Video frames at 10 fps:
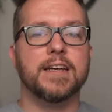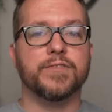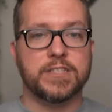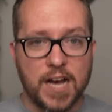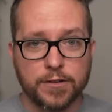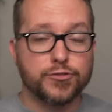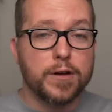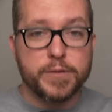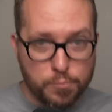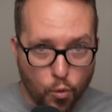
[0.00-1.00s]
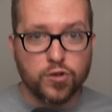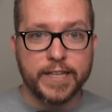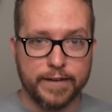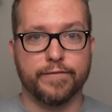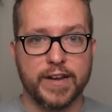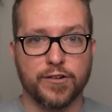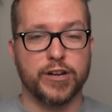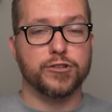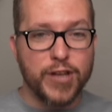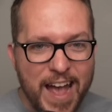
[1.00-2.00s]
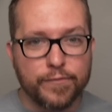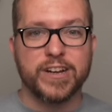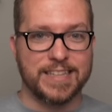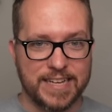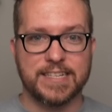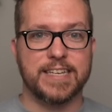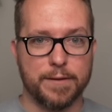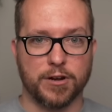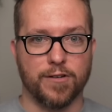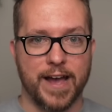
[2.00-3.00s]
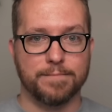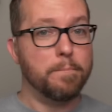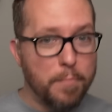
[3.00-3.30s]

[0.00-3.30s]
that Donald Trump is morally inferior to every elected Democrat.